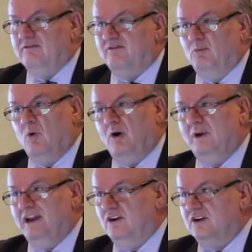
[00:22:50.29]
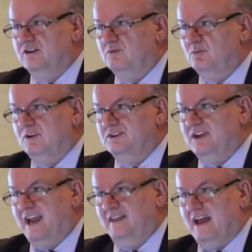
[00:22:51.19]
From what we learned, we're
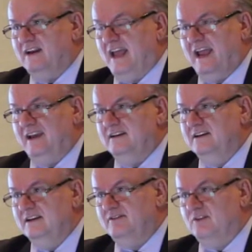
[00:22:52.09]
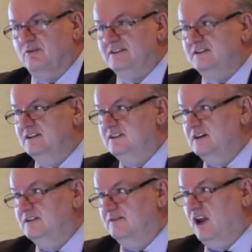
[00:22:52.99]
saying that, hey, if the rest of the
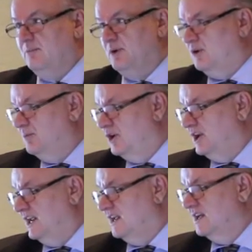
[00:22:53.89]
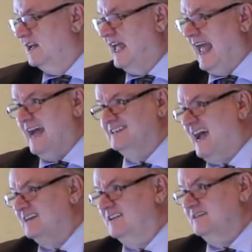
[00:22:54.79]
developer community has
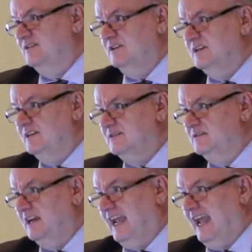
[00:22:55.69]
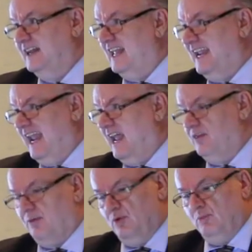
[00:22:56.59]
access to this, and they
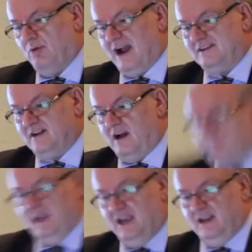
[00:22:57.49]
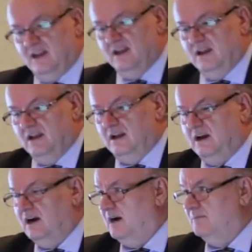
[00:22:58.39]
can through Brax.me,
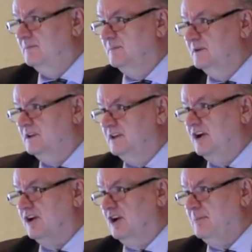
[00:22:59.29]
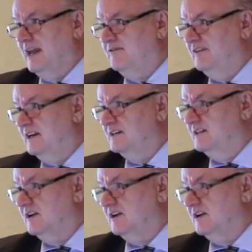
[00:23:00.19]
they're going to benefit.